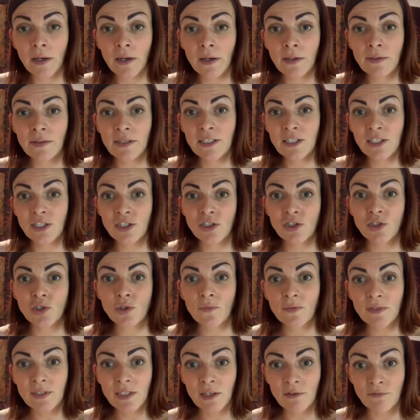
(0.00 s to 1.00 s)
This is just
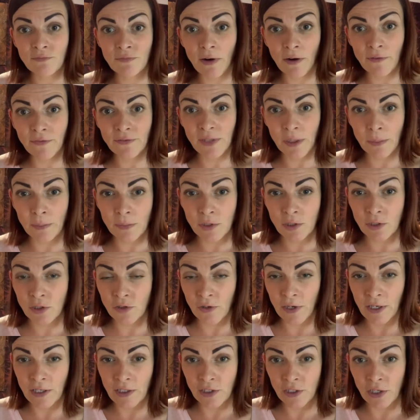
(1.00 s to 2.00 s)
obviously a rough
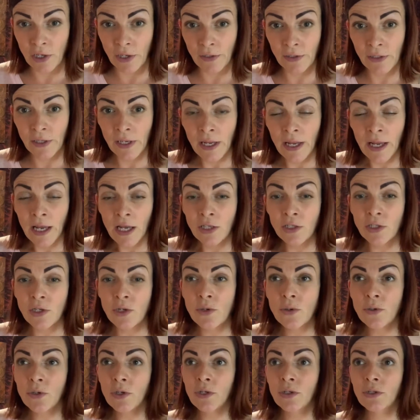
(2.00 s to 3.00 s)
demonstration.
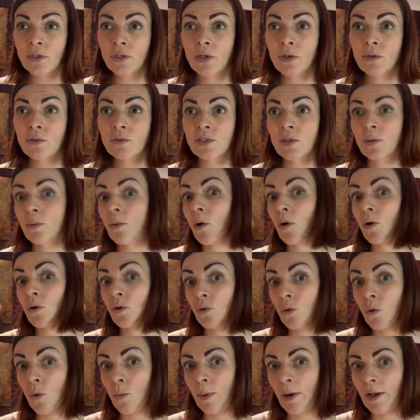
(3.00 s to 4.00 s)
You can use them on
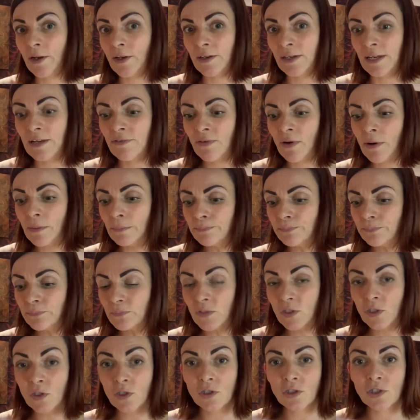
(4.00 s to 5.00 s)
gallbladder, liver.
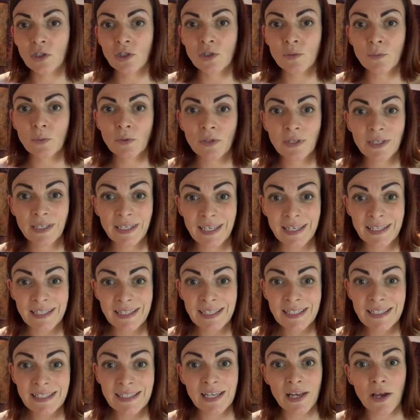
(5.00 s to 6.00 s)
You can use them on the
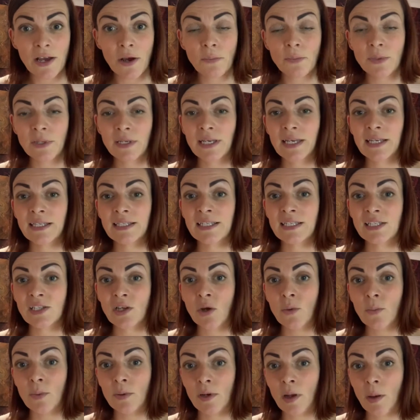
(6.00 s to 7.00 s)
kidneys to help the kidneys
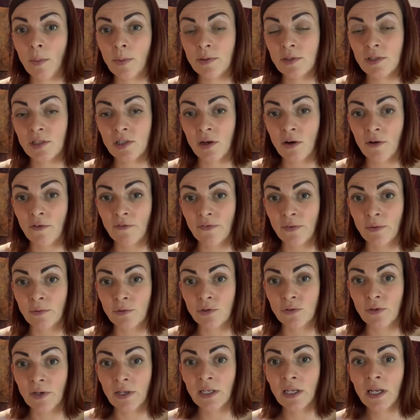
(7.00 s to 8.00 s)
open up and start
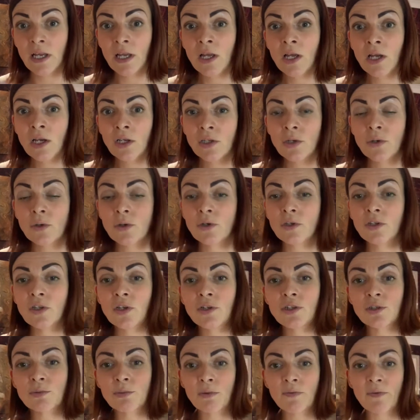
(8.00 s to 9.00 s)
filtering. You can
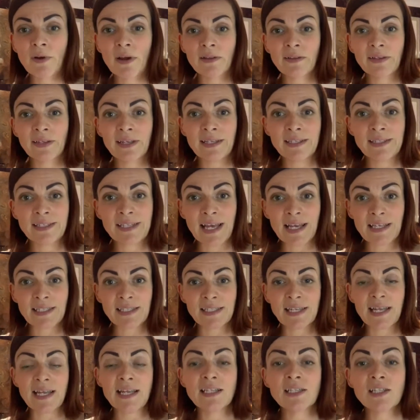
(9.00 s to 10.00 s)
use them around the
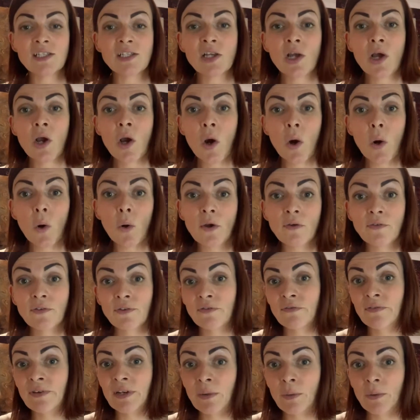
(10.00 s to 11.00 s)
intestines, or if you
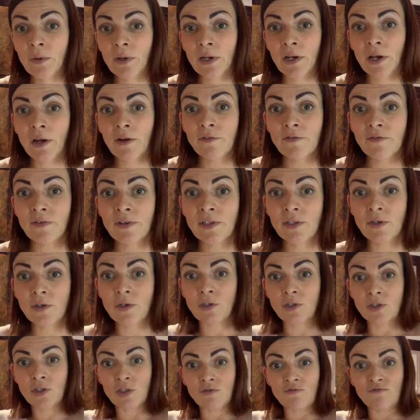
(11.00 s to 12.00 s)
really want to go for it, you
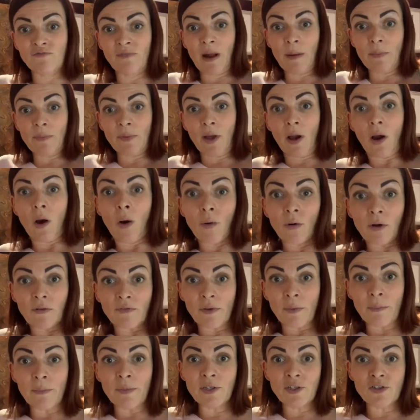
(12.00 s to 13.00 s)
can just wrap the whole of
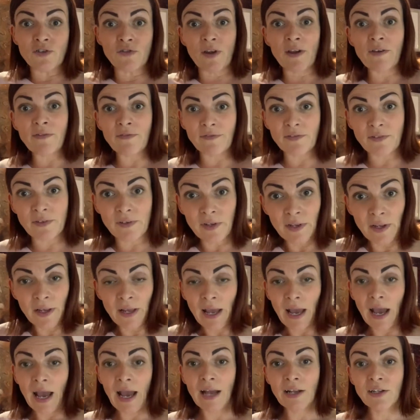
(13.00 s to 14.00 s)
your midriff
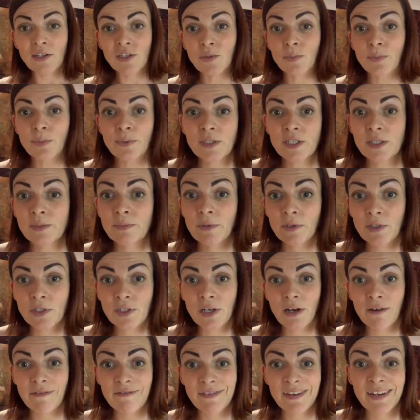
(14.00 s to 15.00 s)
and you're pretty much
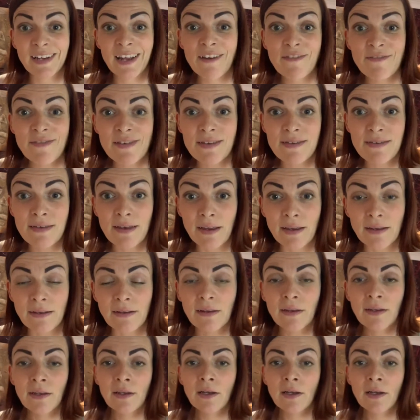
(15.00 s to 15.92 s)
covering everything.